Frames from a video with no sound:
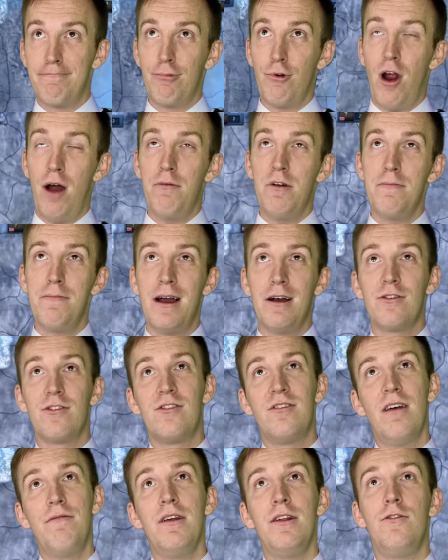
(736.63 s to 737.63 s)
probably about
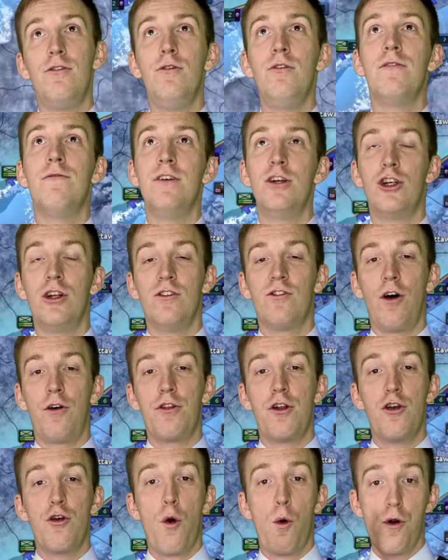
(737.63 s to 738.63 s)
72 divisions on
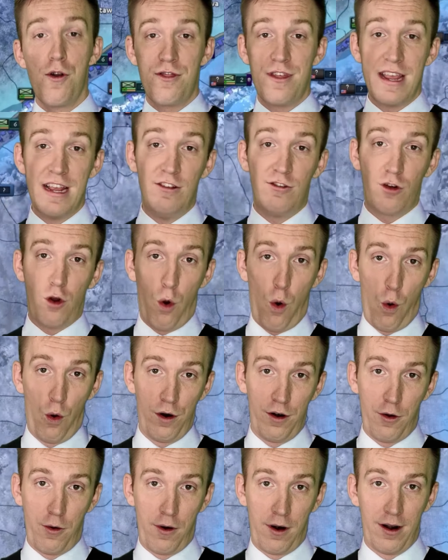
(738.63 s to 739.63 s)
the northeast
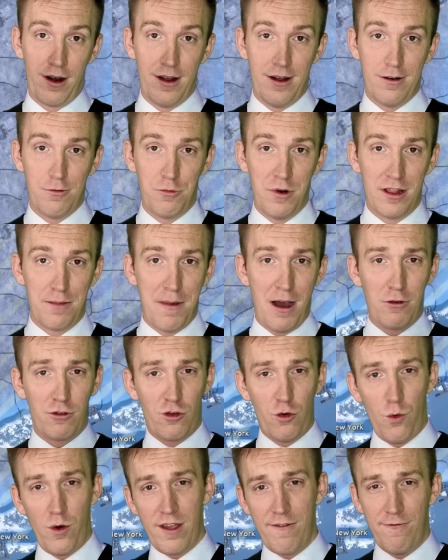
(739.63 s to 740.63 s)
corridor with about
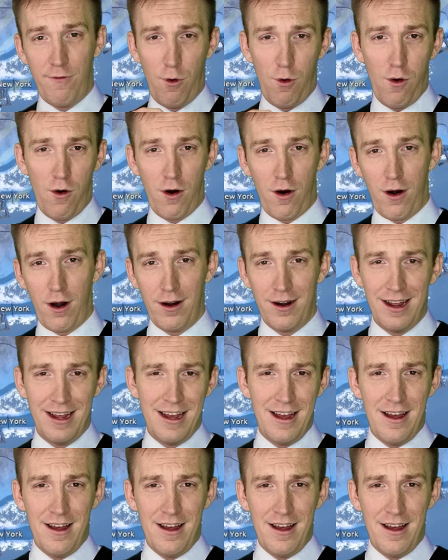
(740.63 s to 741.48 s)
24